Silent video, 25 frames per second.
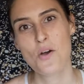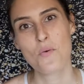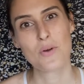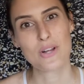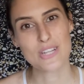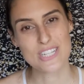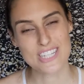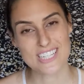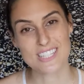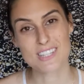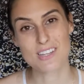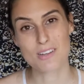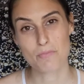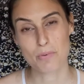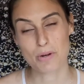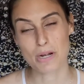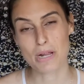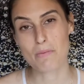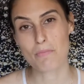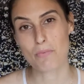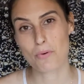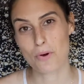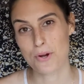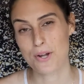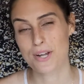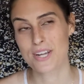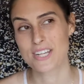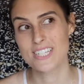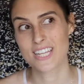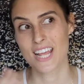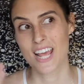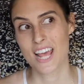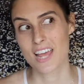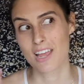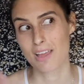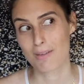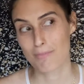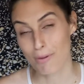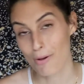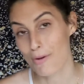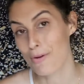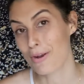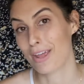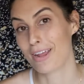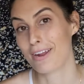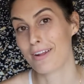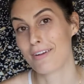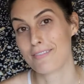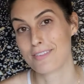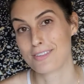which is a pretty important
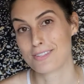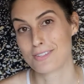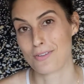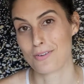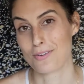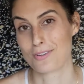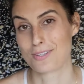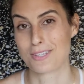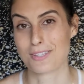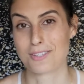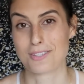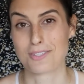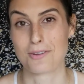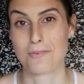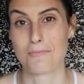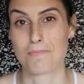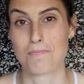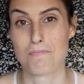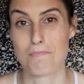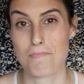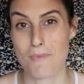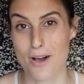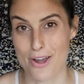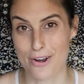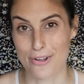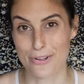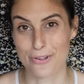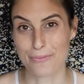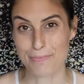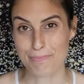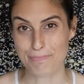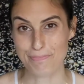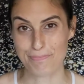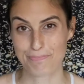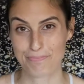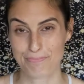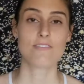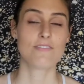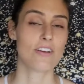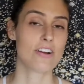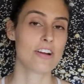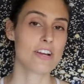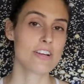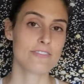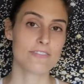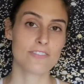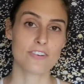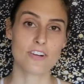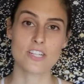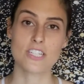component of the solar system model. The
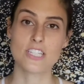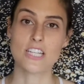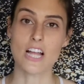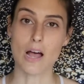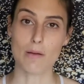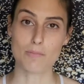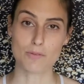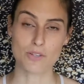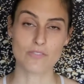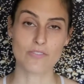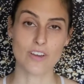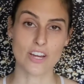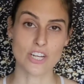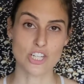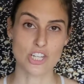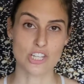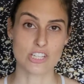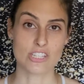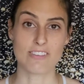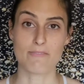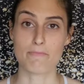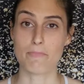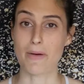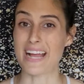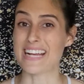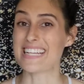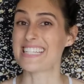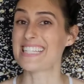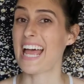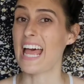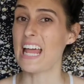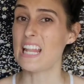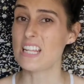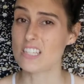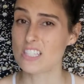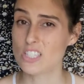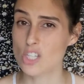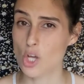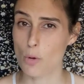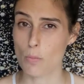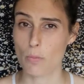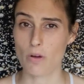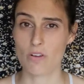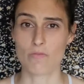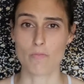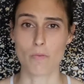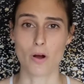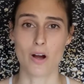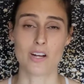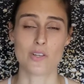very first observations by telescope
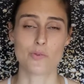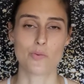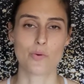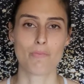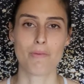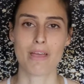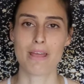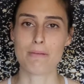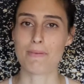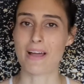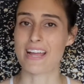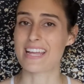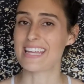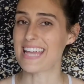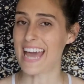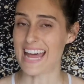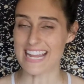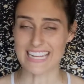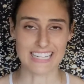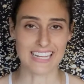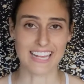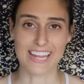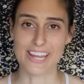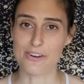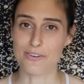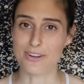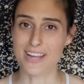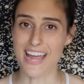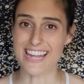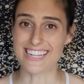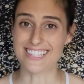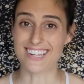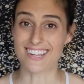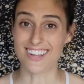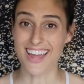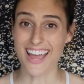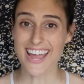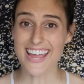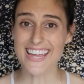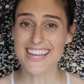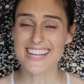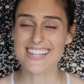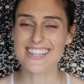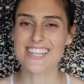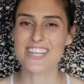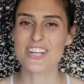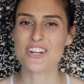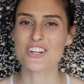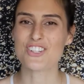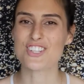of Mars were made by Galileo Galilei in
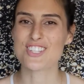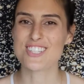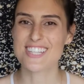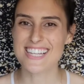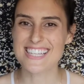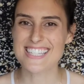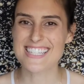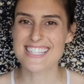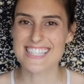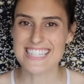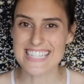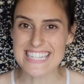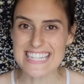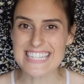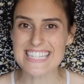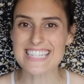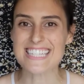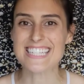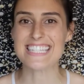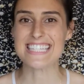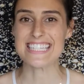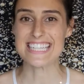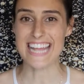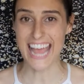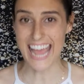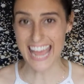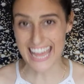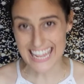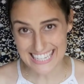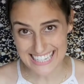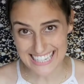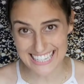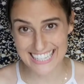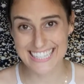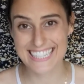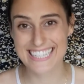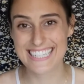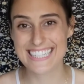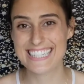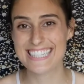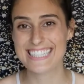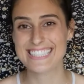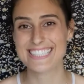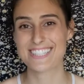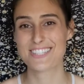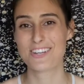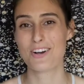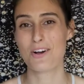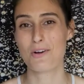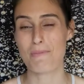the year
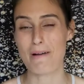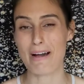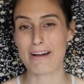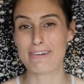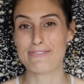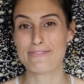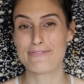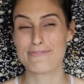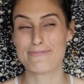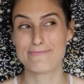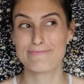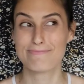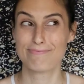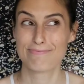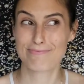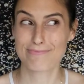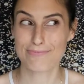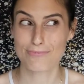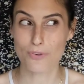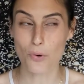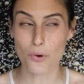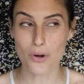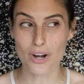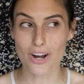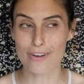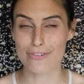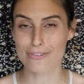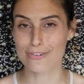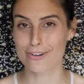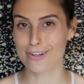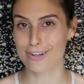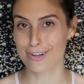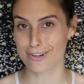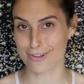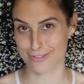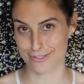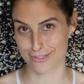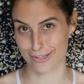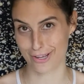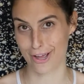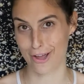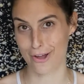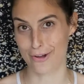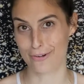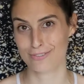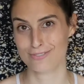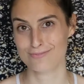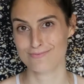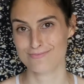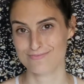1610, so about 400 years
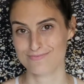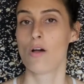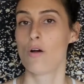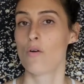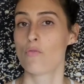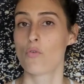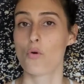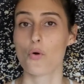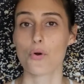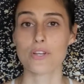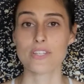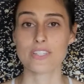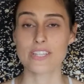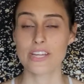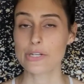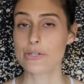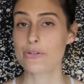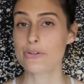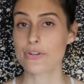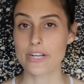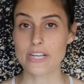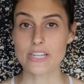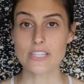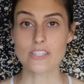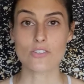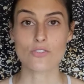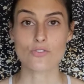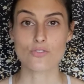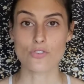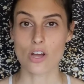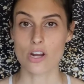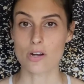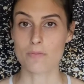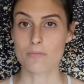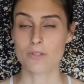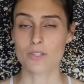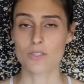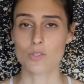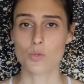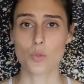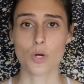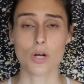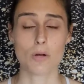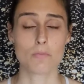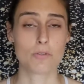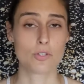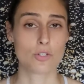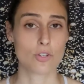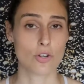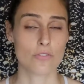ago. For centuries, astronomers were
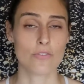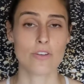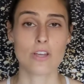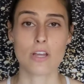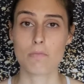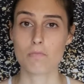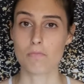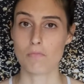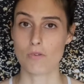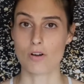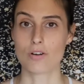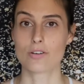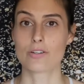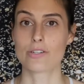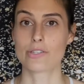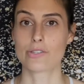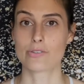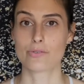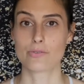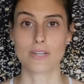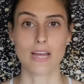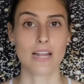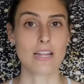observing Mars through